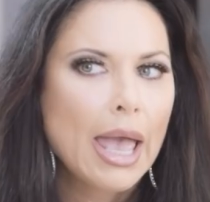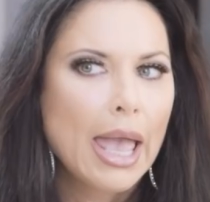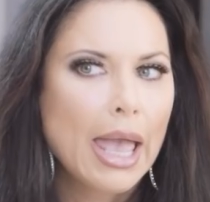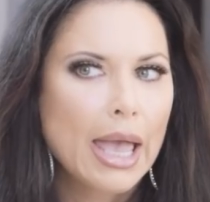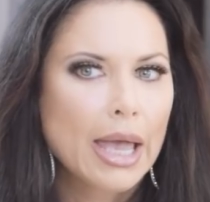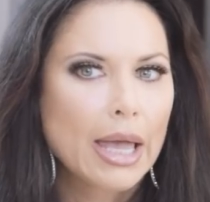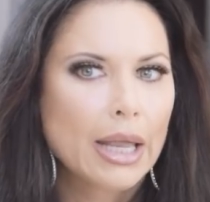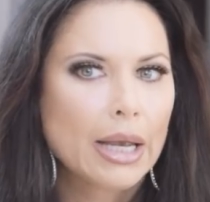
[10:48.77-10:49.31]

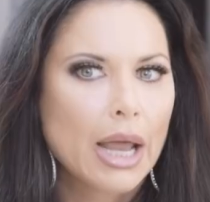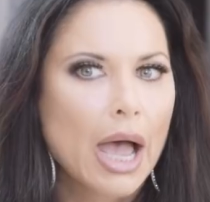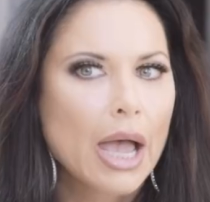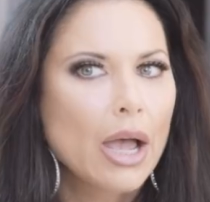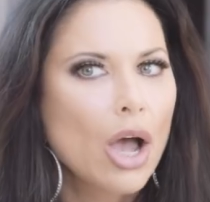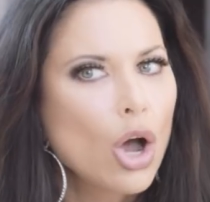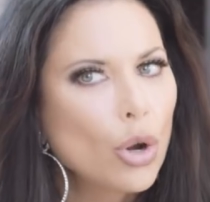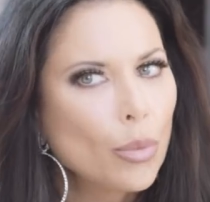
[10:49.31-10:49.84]
And I
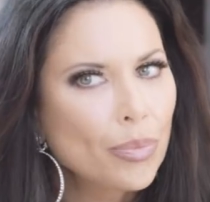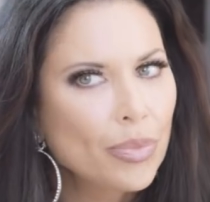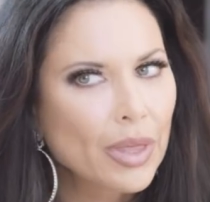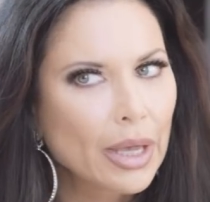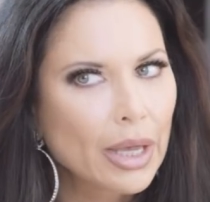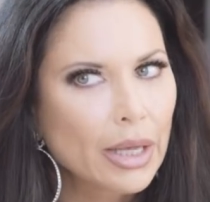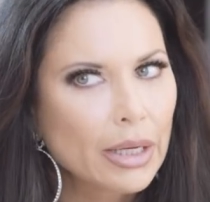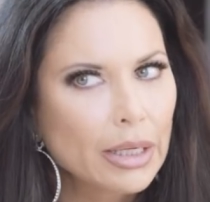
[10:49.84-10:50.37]
hope
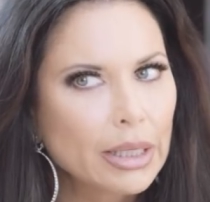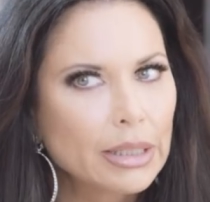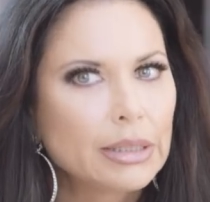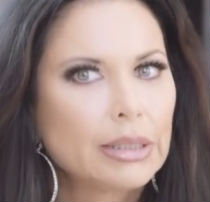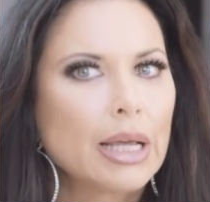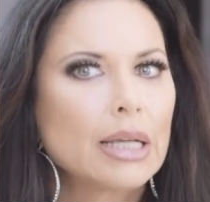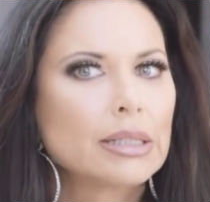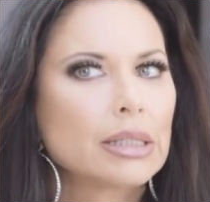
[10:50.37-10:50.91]
that
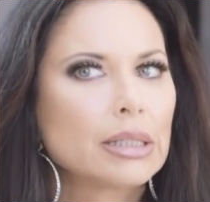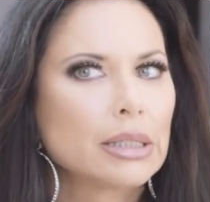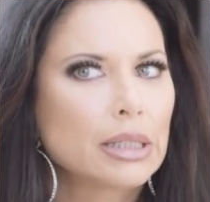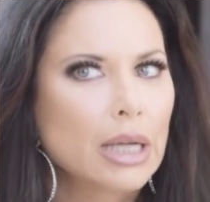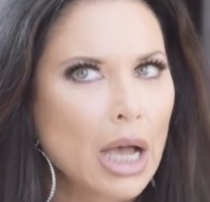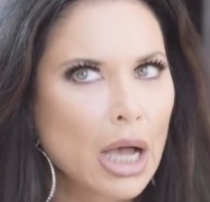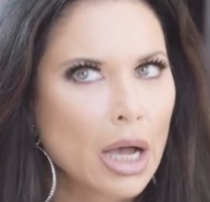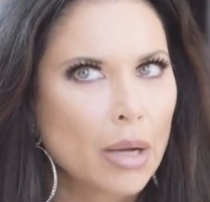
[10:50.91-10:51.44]
it doesn't
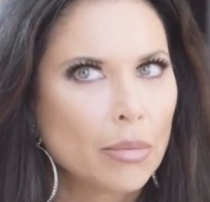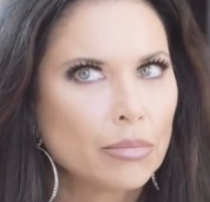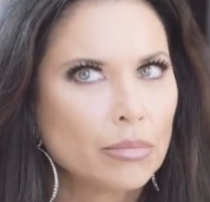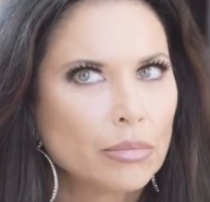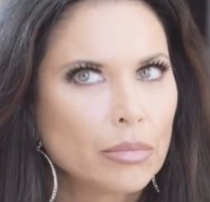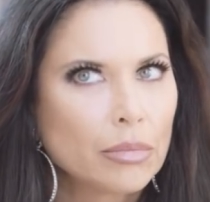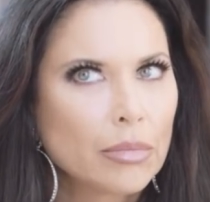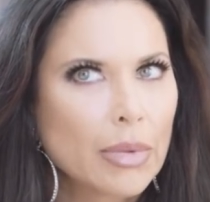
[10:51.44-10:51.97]

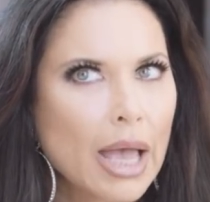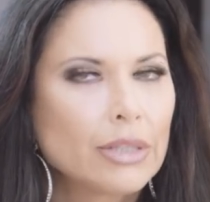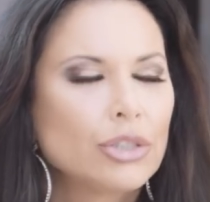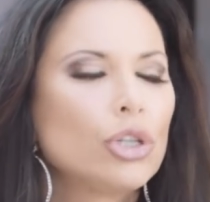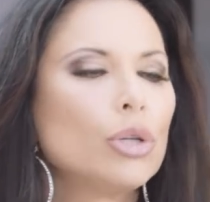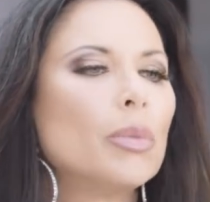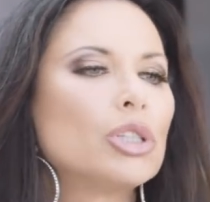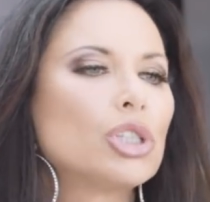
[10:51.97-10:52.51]
come at
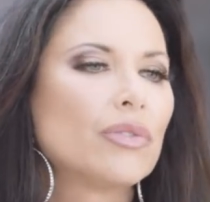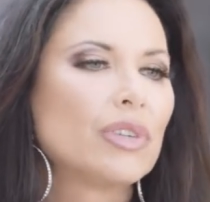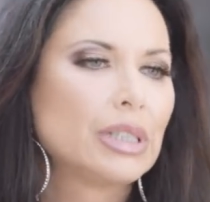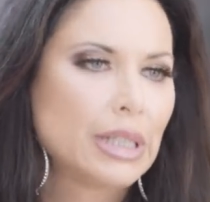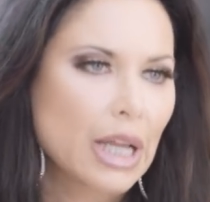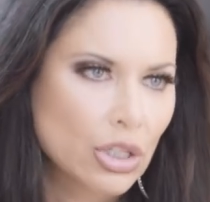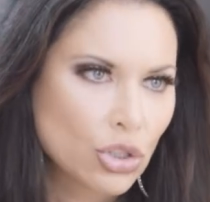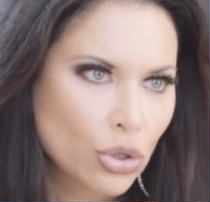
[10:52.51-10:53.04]
too much of a
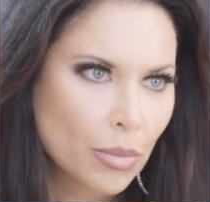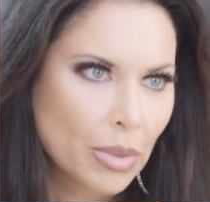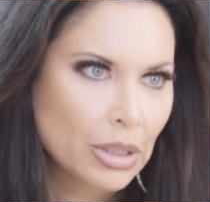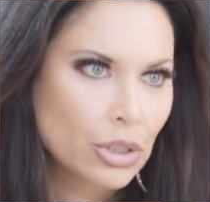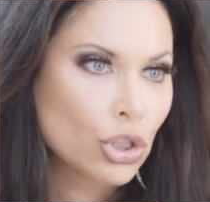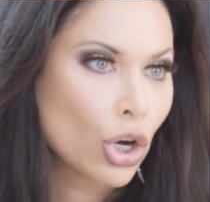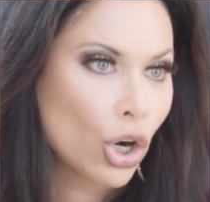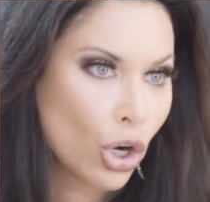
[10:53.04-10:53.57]

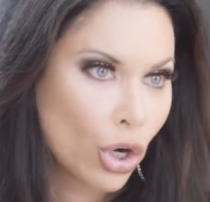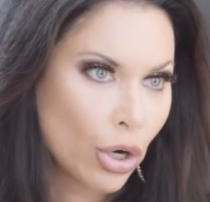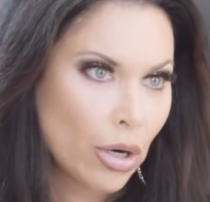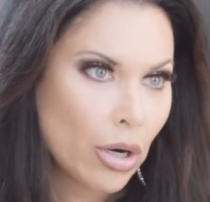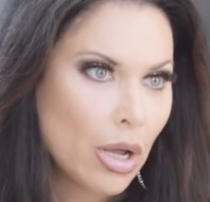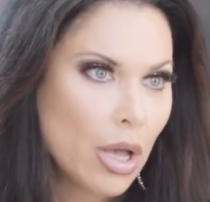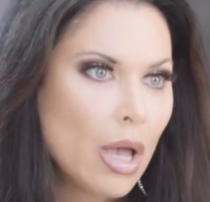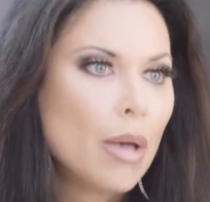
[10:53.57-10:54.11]
detriment to her
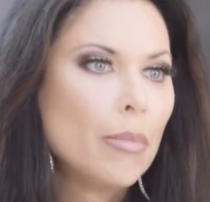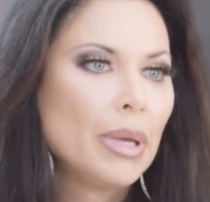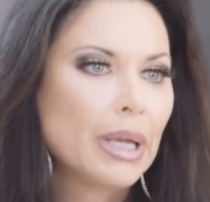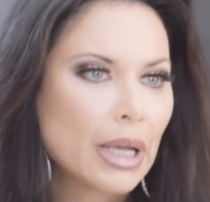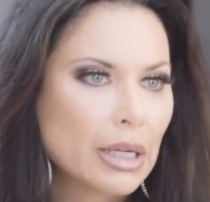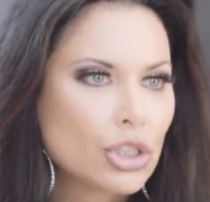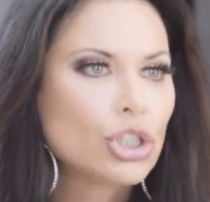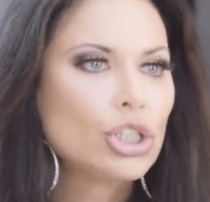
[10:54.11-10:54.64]

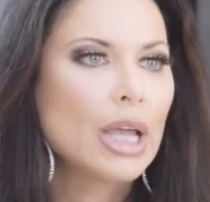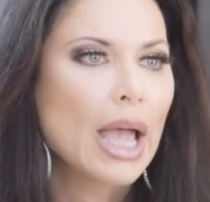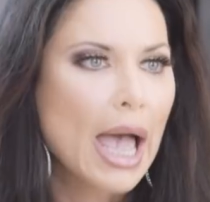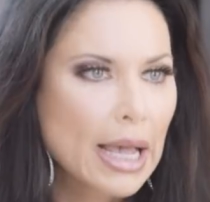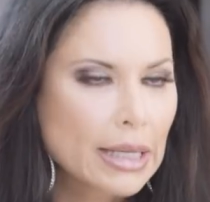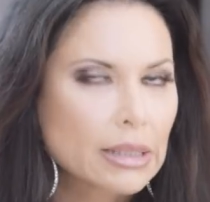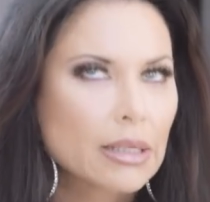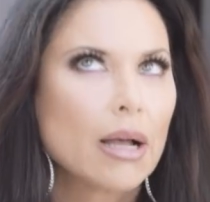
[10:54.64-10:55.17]
because she
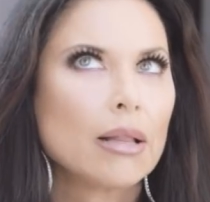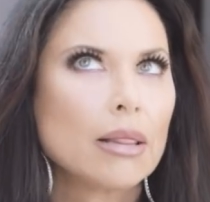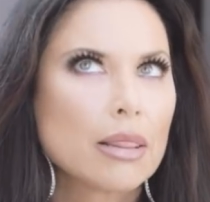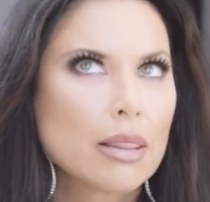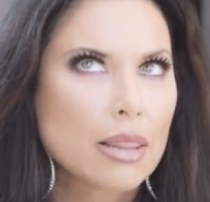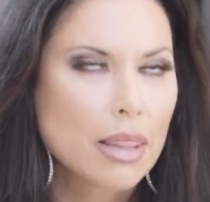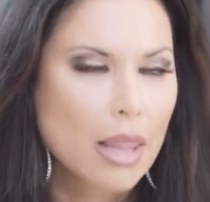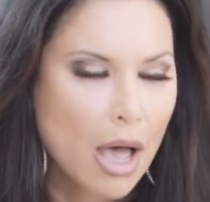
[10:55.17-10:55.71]
has a
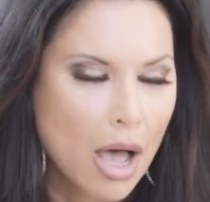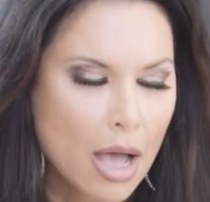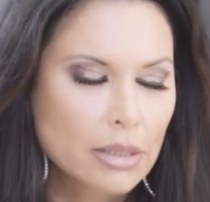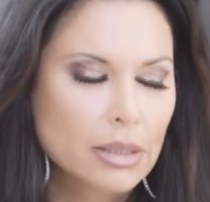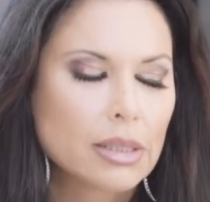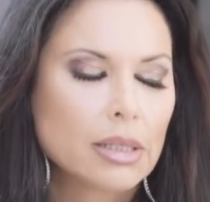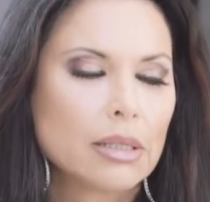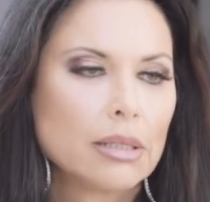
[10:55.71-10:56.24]

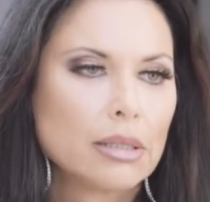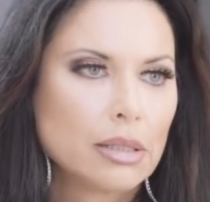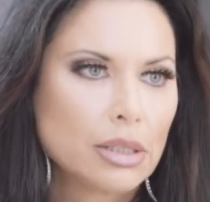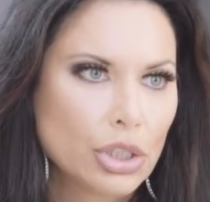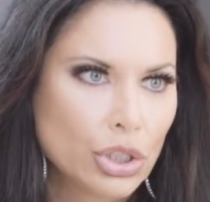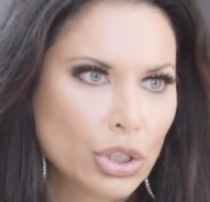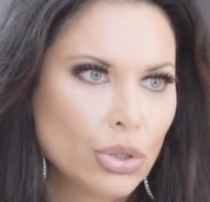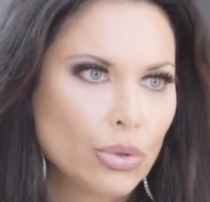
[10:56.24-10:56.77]
lot
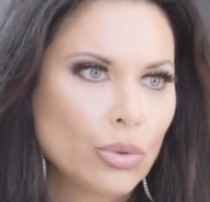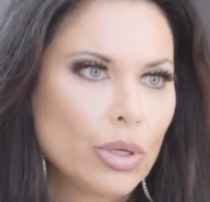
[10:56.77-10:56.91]
to do.